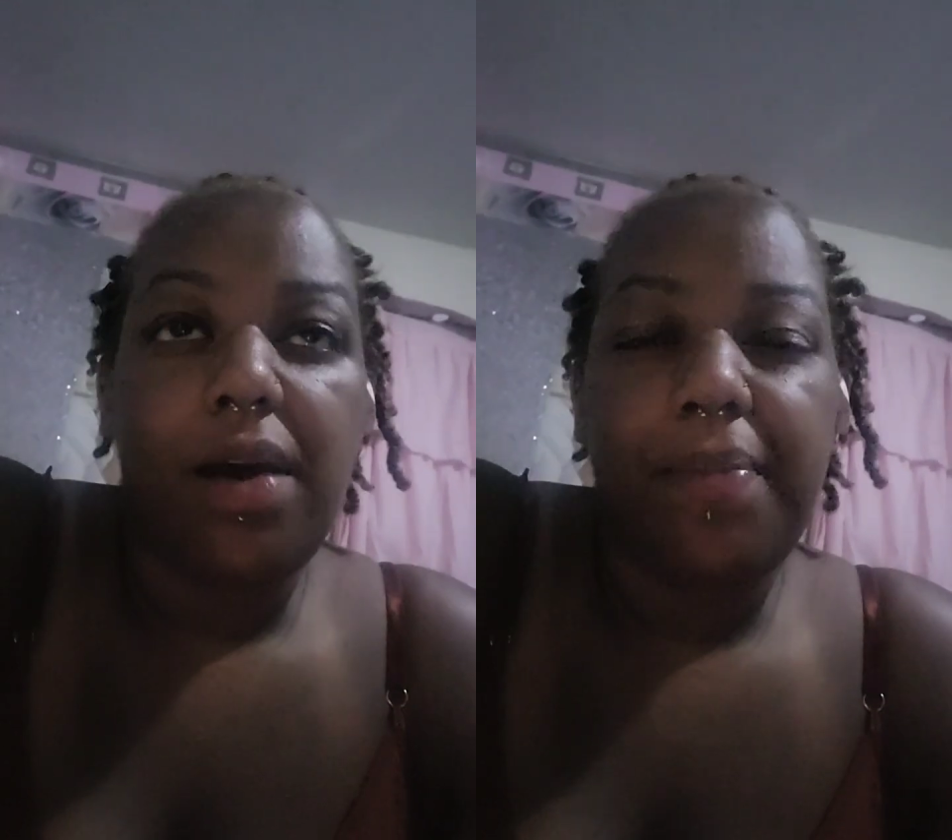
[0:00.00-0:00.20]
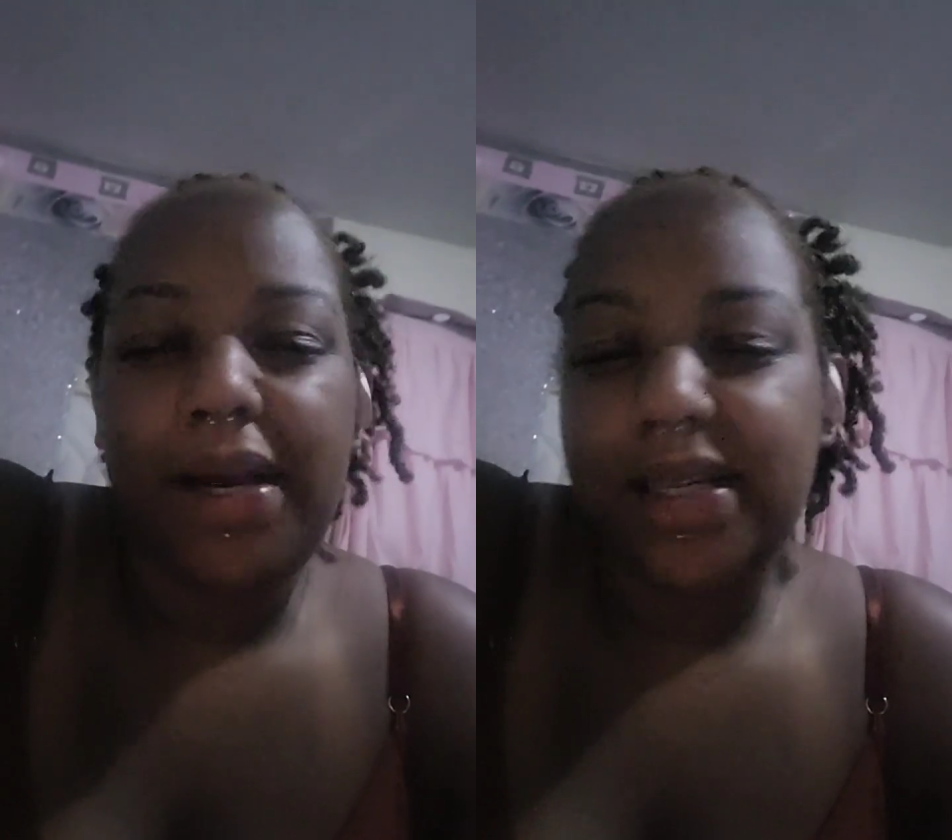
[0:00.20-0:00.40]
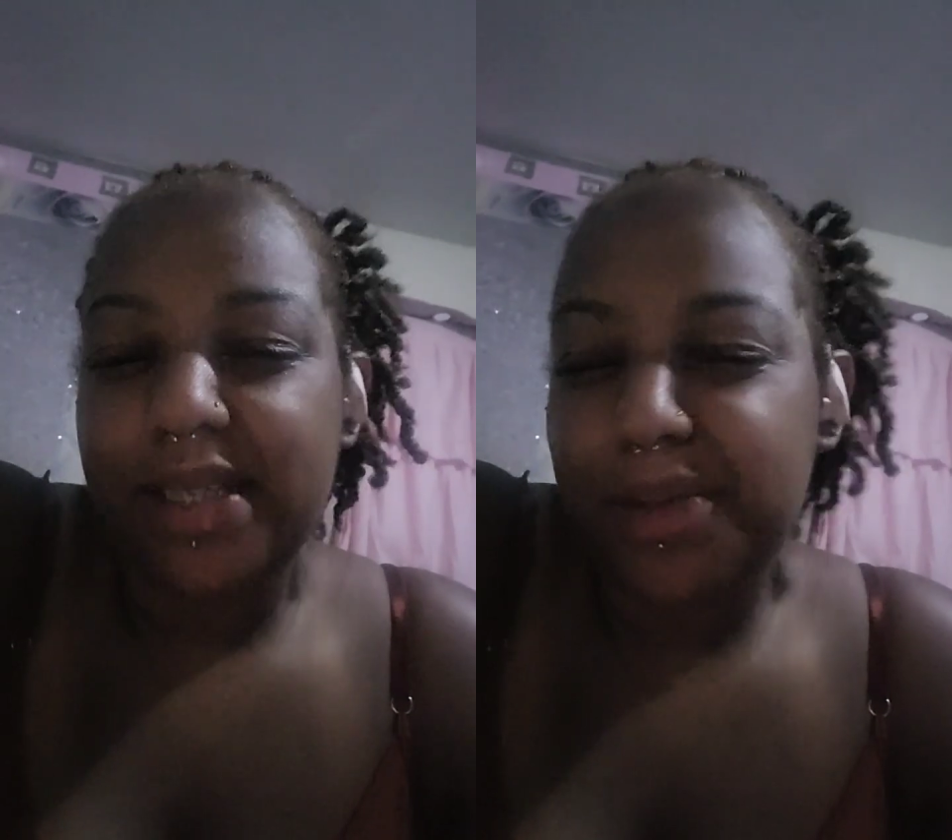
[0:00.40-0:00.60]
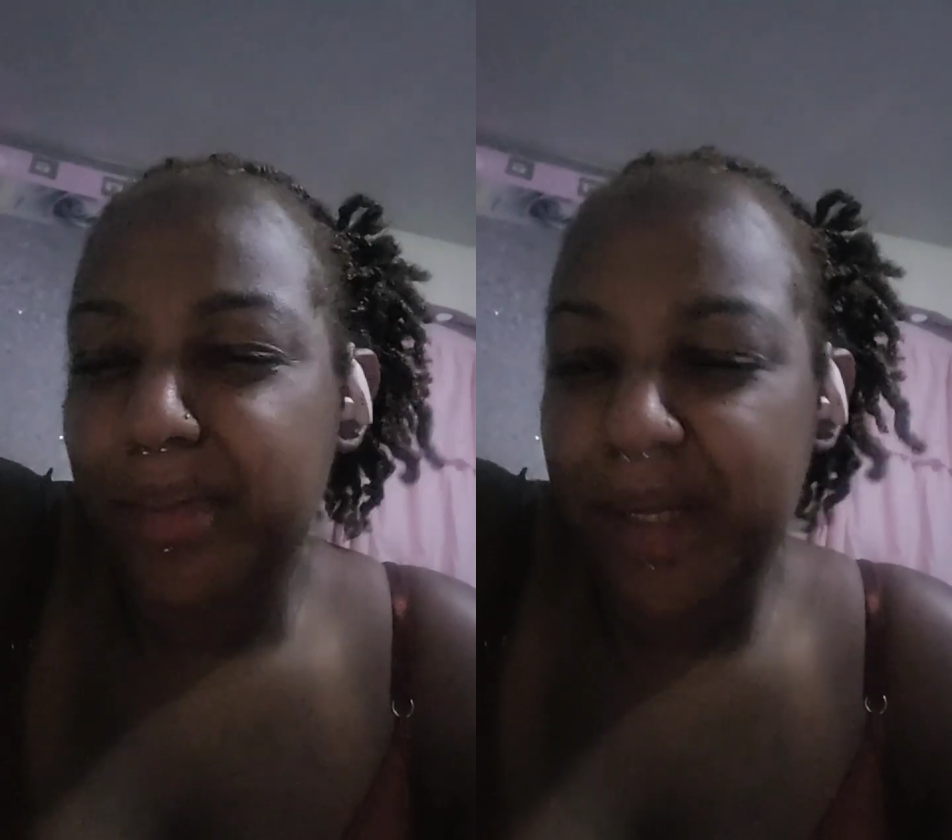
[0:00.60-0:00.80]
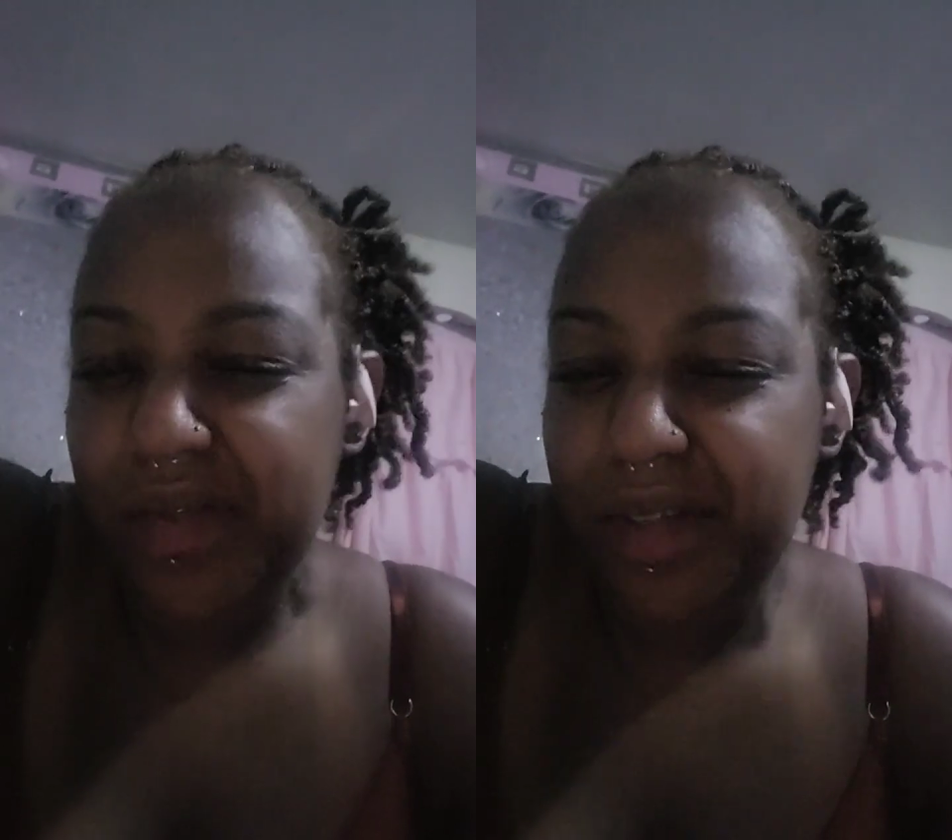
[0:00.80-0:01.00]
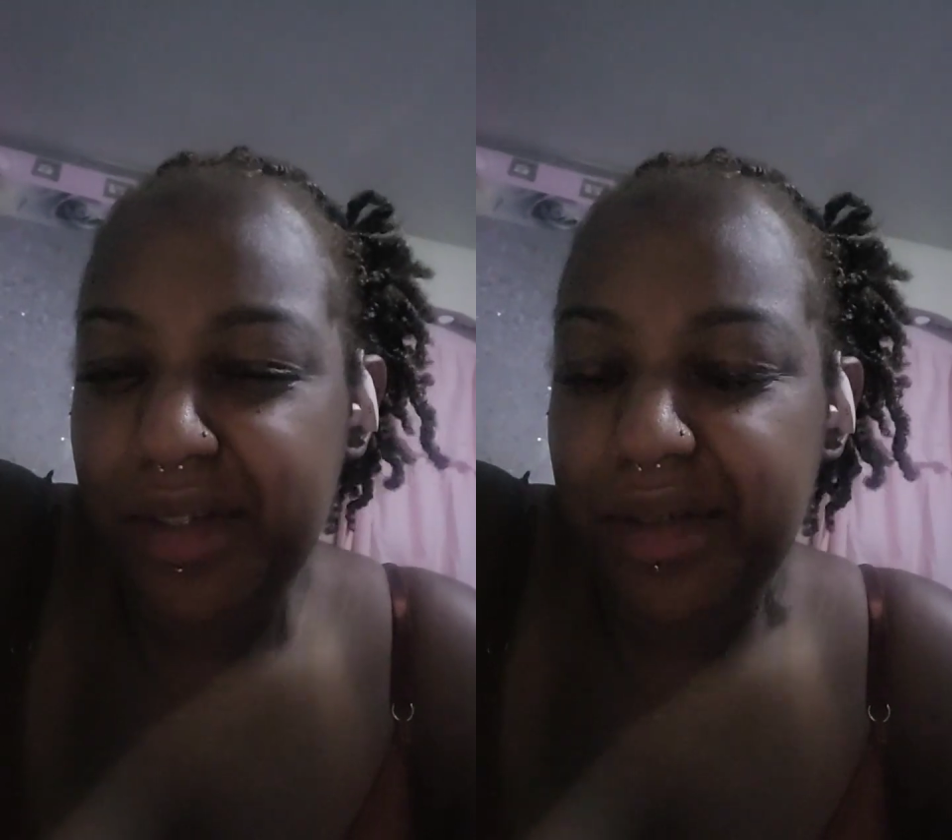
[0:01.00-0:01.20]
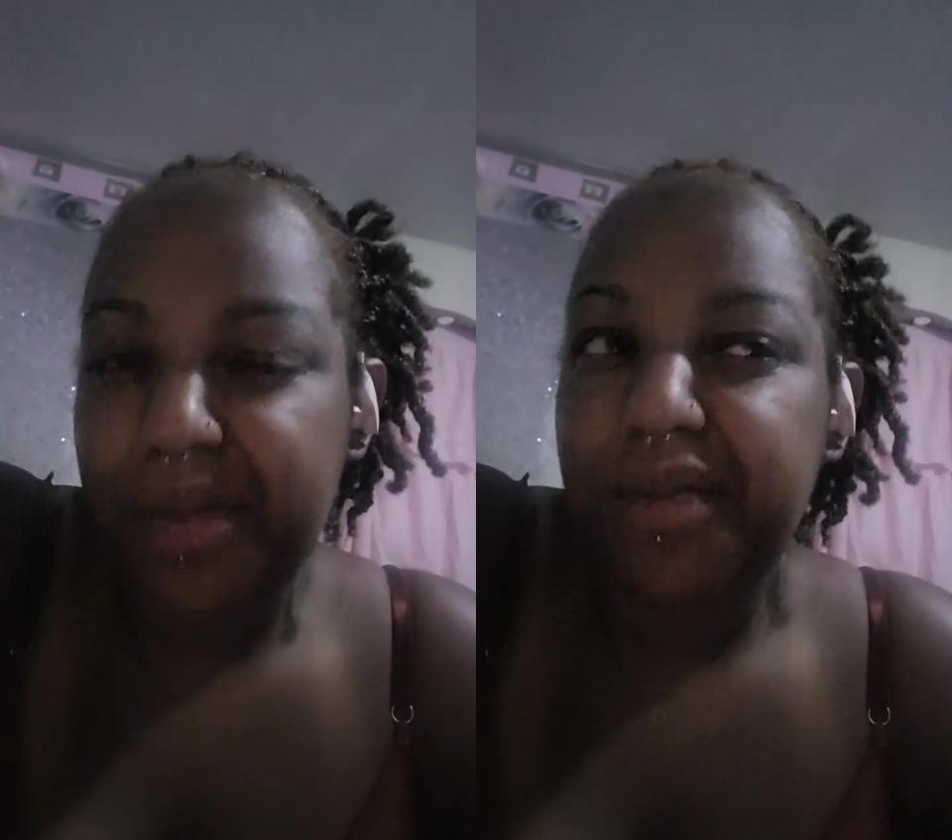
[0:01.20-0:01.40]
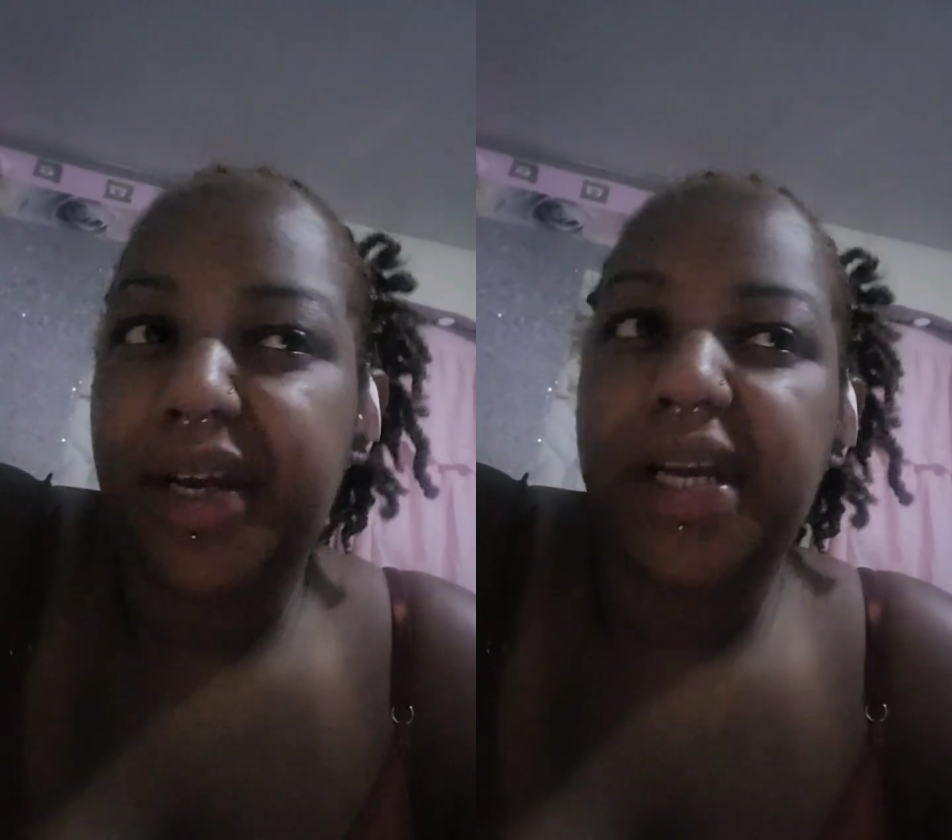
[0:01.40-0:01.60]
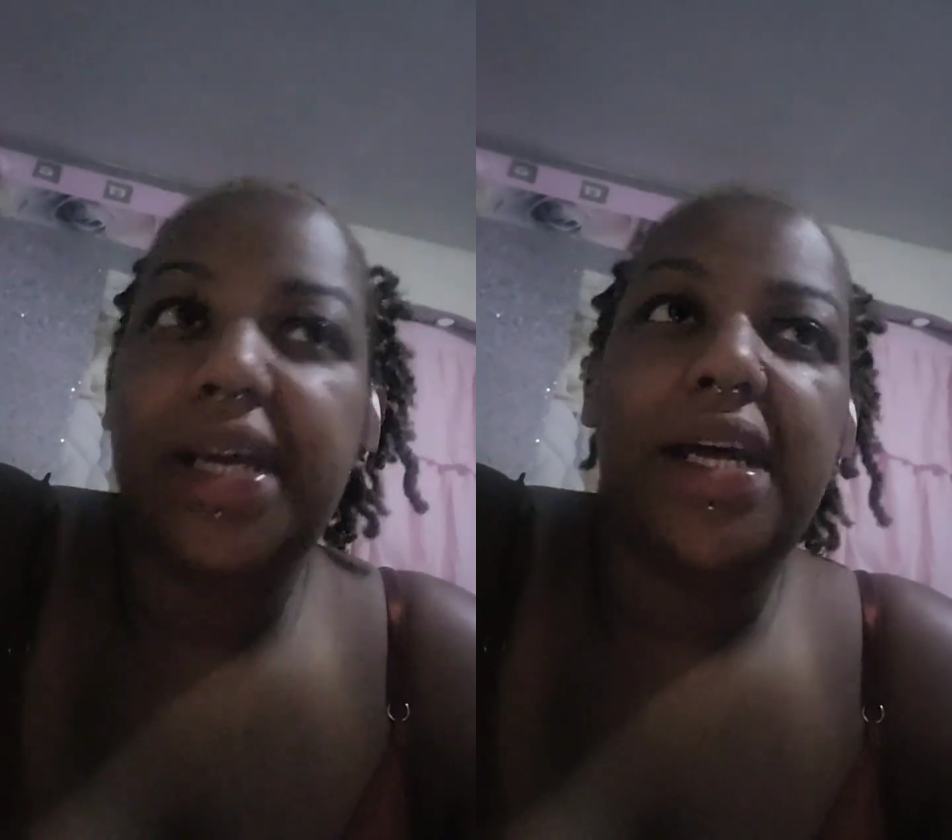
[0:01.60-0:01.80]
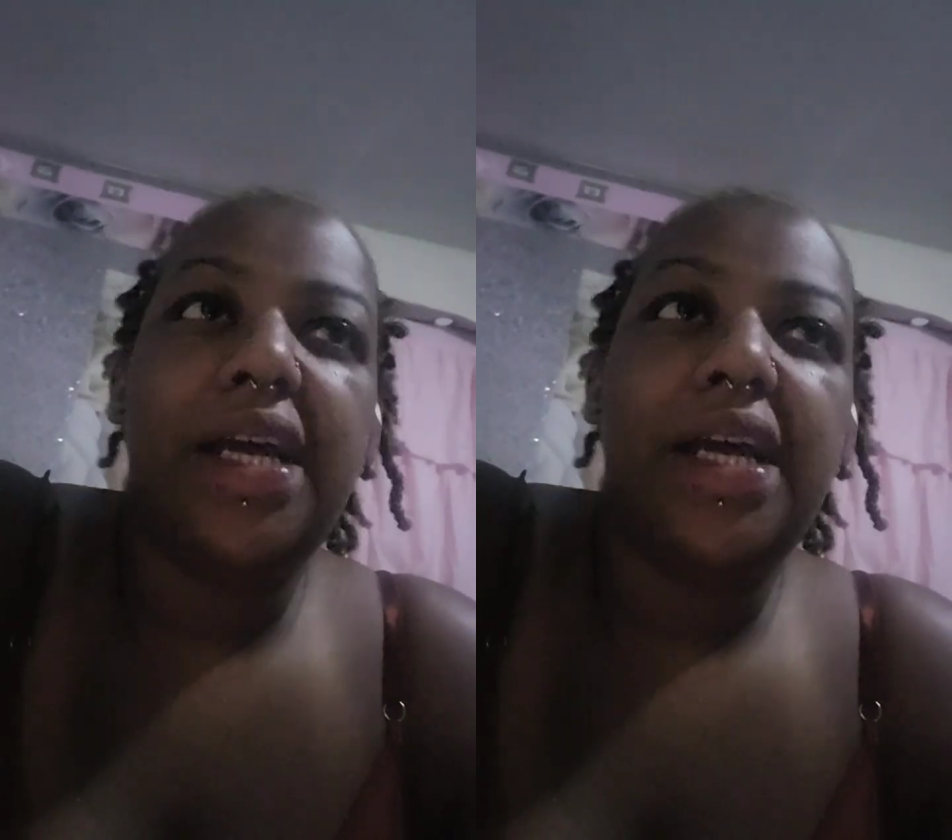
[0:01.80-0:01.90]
but I guess that's what best friends do, right?